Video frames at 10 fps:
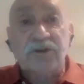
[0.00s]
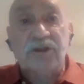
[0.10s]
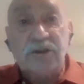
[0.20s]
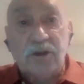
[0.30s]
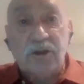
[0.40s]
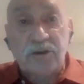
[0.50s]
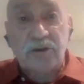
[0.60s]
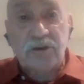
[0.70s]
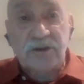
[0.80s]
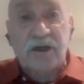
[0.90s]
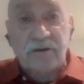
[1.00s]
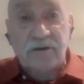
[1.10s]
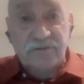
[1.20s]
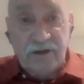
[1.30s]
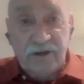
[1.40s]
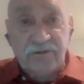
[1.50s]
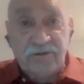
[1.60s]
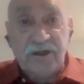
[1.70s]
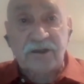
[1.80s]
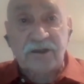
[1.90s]
that uh, WIMP
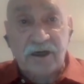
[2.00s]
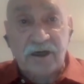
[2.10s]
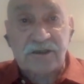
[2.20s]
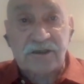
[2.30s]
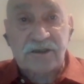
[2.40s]
searchers don't